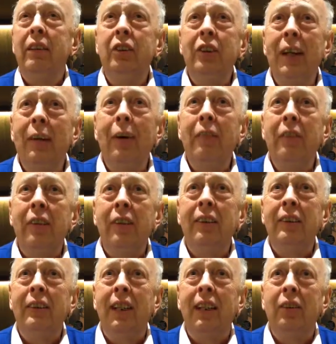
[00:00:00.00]
There is no
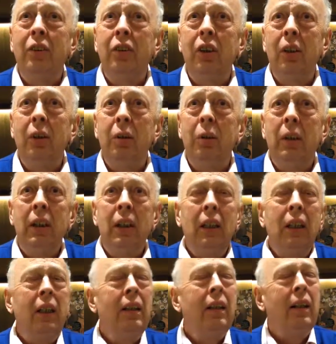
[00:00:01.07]
evidence that's true.
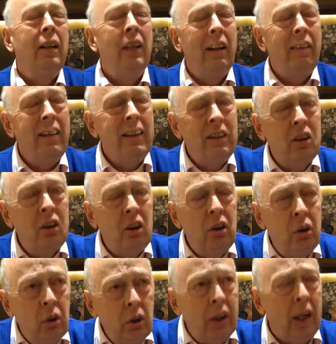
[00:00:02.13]
There is
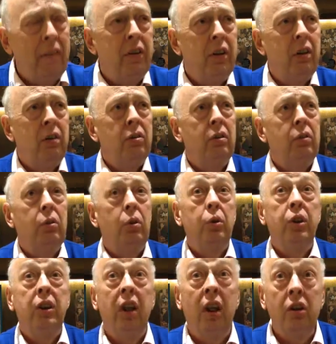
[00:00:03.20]
good evidence, of
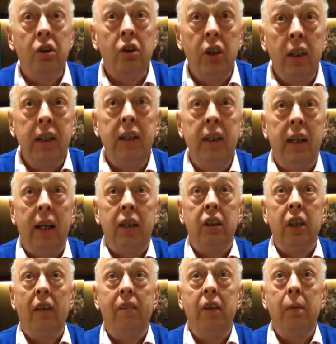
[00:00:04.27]
course, that untreated
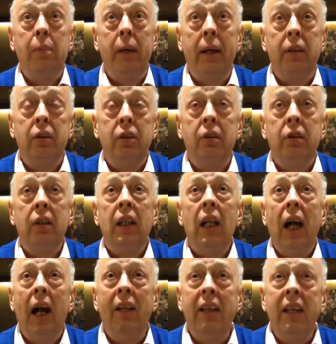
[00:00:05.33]
HIV patients
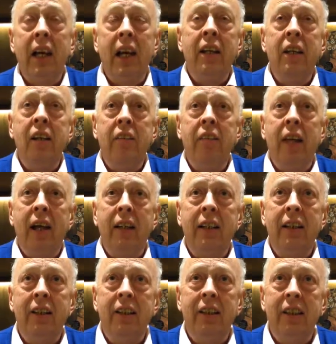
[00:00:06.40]
at the end of their
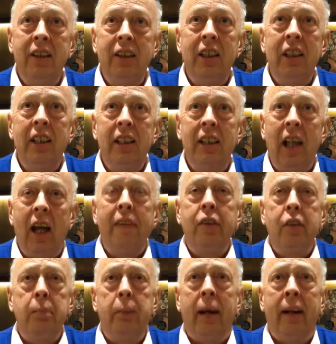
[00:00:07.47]
disease
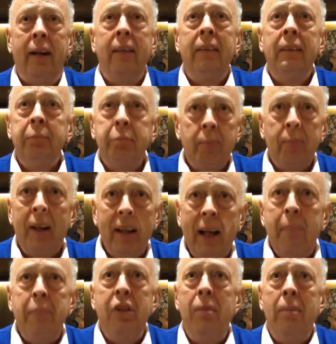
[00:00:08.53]
lifespan
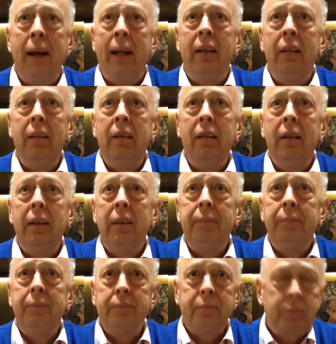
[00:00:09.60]
dement.
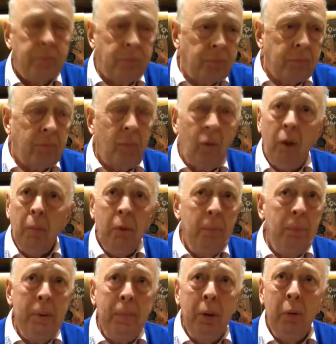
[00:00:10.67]
But
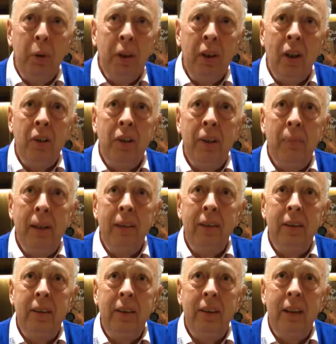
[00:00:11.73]
people who are not
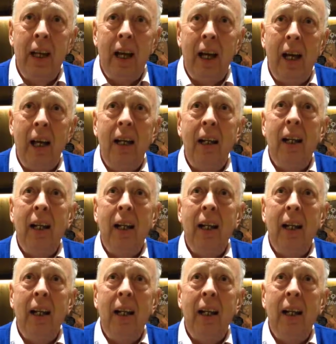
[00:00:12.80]
demented today